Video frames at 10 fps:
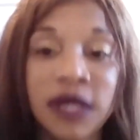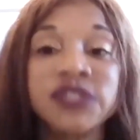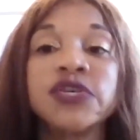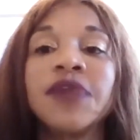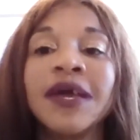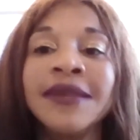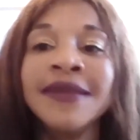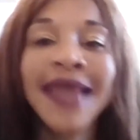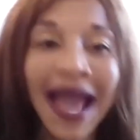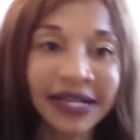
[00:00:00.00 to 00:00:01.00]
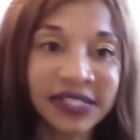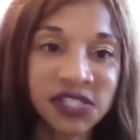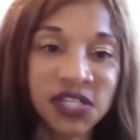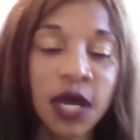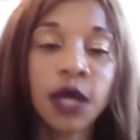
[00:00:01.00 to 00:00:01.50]
to the
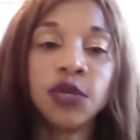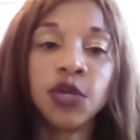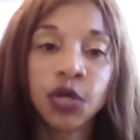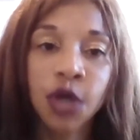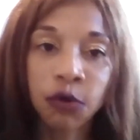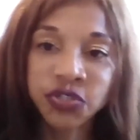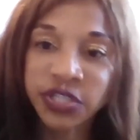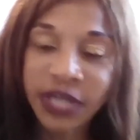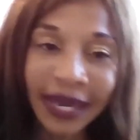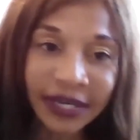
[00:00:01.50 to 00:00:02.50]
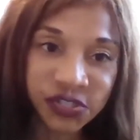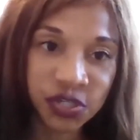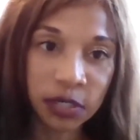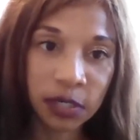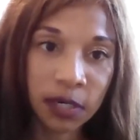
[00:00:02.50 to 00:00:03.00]
next
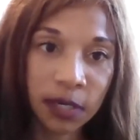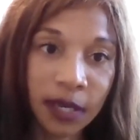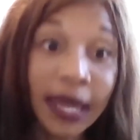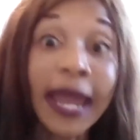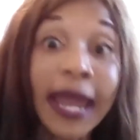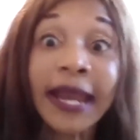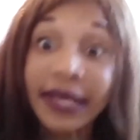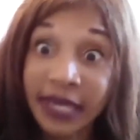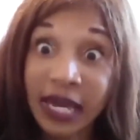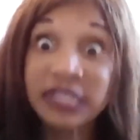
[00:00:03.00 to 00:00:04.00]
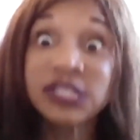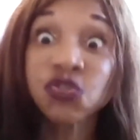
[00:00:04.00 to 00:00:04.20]
negotiation, and it gets